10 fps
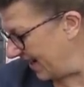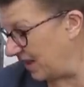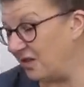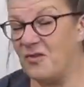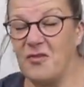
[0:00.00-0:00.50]

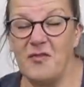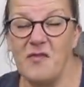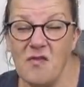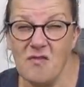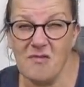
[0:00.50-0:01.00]
And look
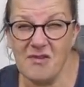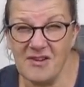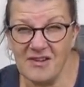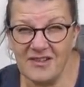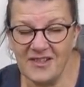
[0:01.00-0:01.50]

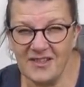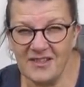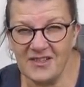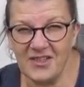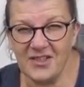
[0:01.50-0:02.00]
forward
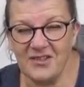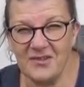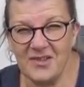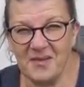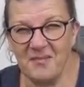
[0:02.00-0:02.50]

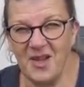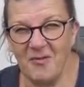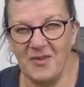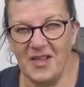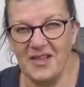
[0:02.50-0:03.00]
to some
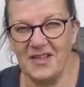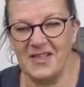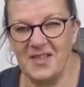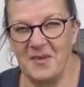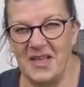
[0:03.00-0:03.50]
lovely
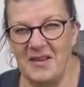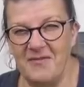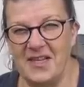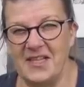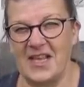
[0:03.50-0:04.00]
summer
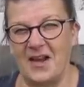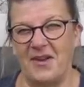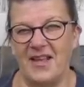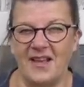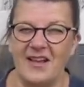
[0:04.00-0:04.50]
evenings
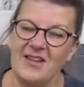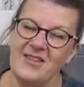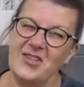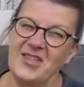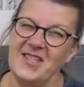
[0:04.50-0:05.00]
out here,
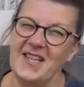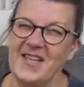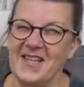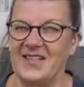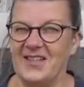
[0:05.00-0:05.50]
just
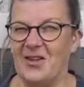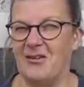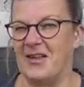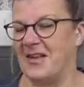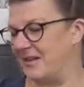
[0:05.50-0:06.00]
sitting,
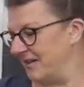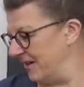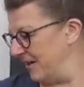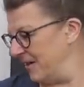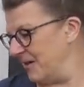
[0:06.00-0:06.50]
lolling,
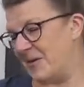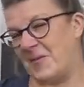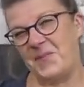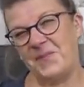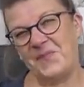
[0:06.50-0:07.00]

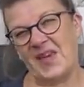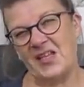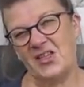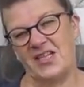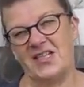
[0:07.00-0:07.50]

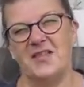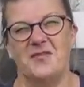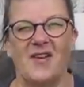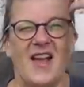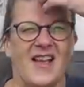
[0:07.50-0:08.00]
chatting to
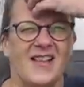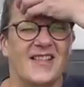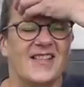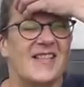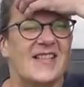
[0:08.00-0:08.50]

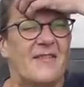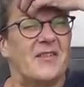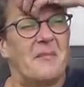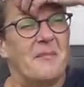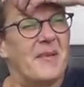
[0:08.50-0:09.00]
friends,
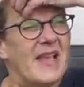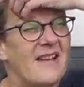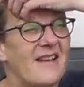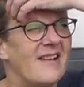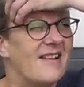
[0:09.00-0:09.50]
having a
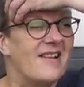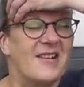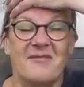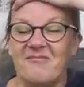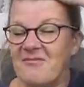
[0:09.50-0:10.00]

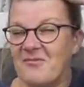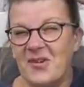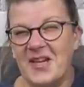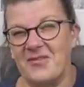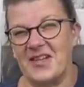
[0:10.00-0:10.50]
beer,
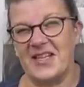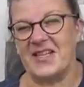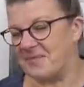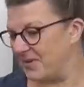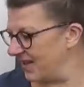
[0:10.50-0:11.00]
whatever it
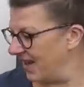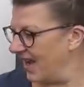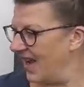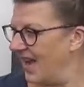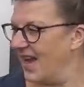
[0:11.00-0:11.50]
is, but
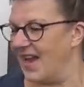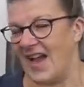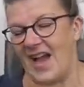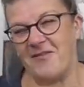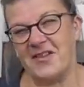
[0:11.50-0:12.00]

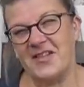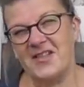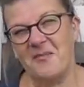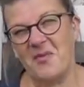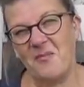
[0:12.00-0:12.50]
having
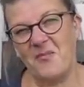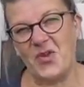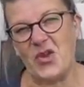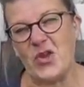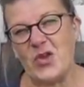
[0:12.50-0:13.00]
some
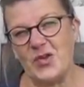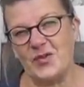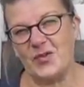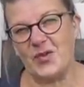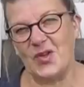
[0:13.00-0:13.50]

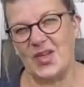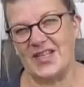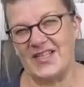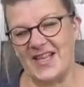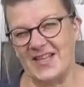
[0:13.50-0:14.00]
beautiful
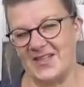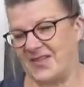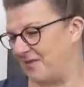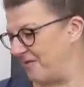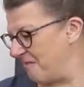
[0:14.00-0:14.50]

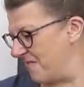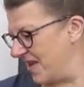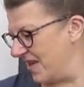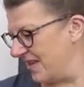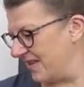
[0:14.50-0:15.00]
scent from
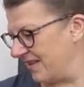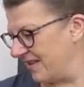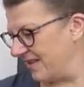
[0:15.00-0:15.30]
these,